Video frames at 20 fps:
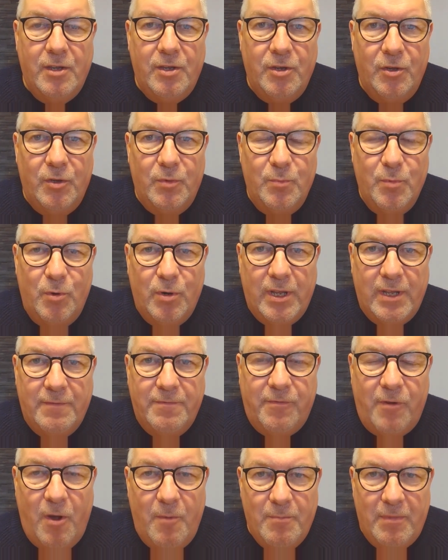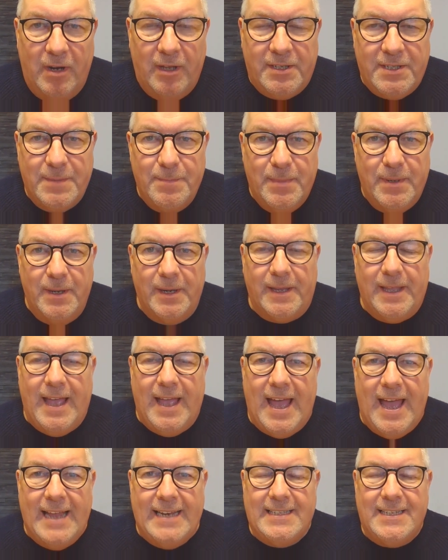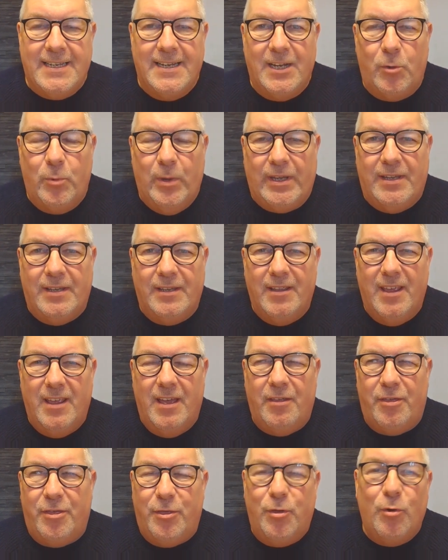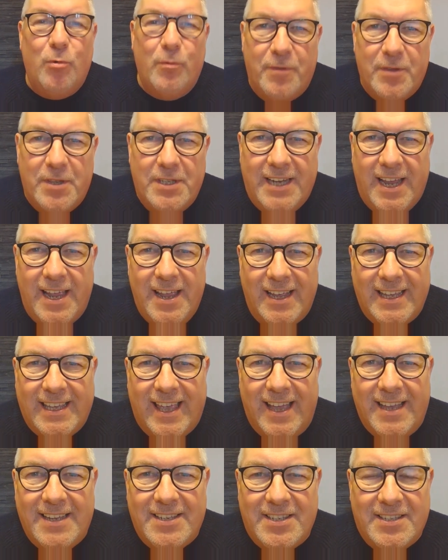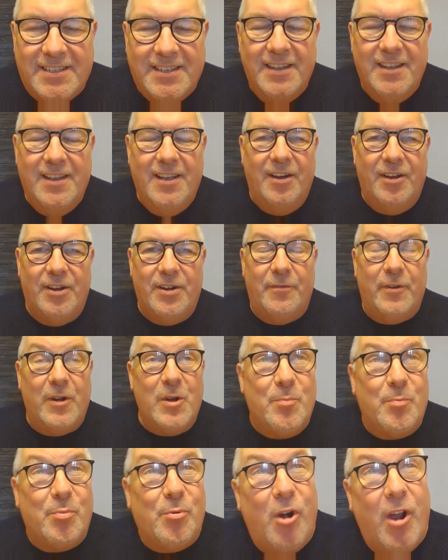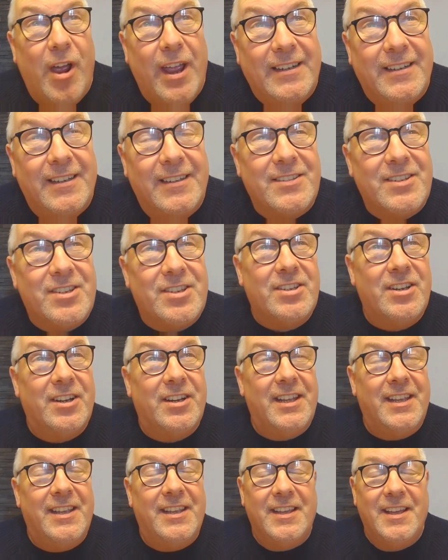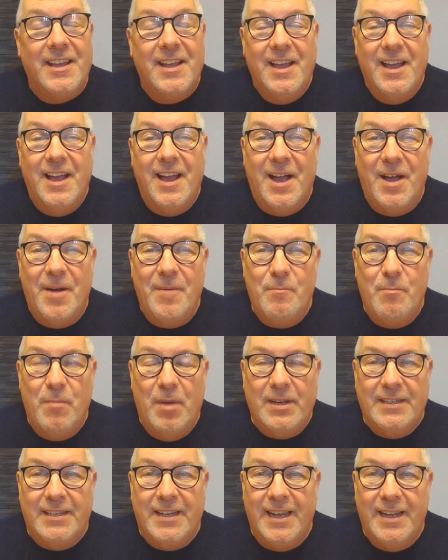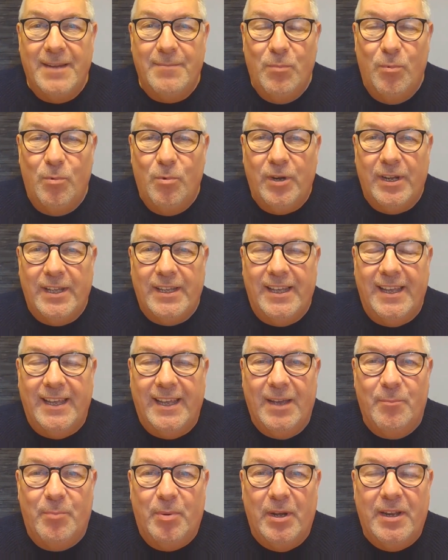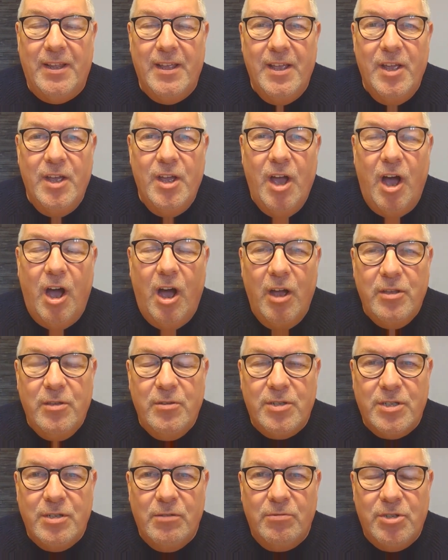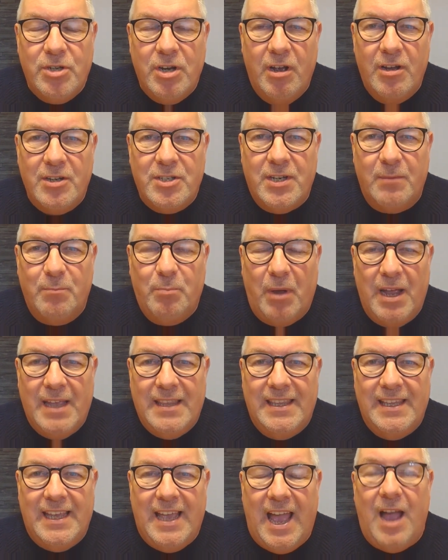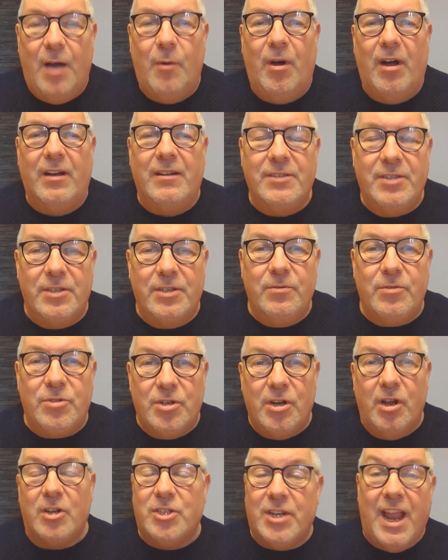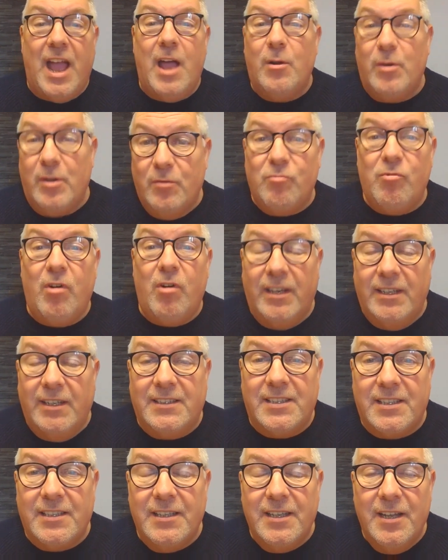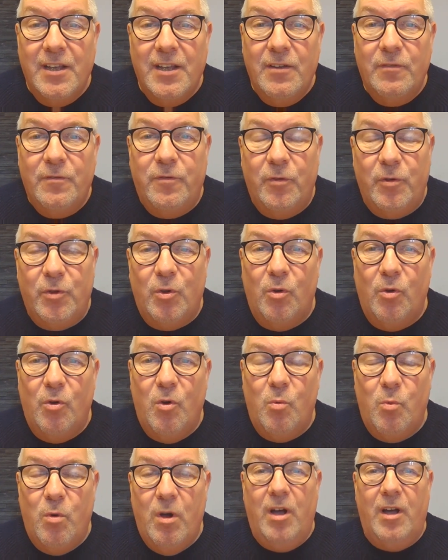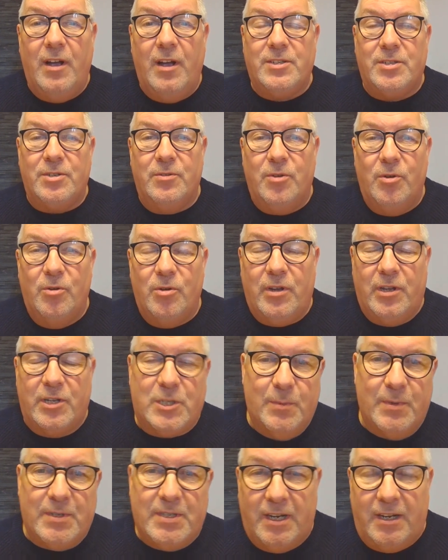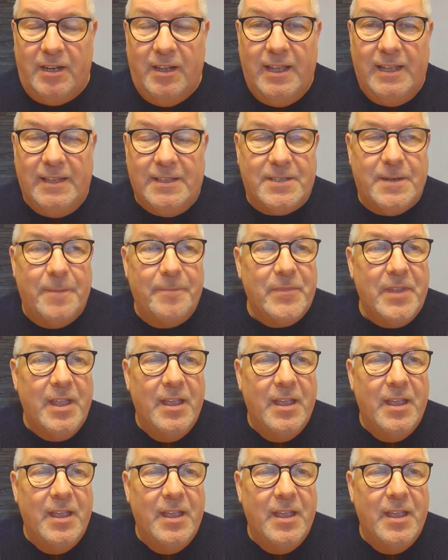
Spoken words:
Good morning from Luxembourg, and a quick thought for the day, I guess, on a very bright and sunny Monday morning here. But are you still charging by the hour? Do you charge an hourly rate for your work to your customers and clients?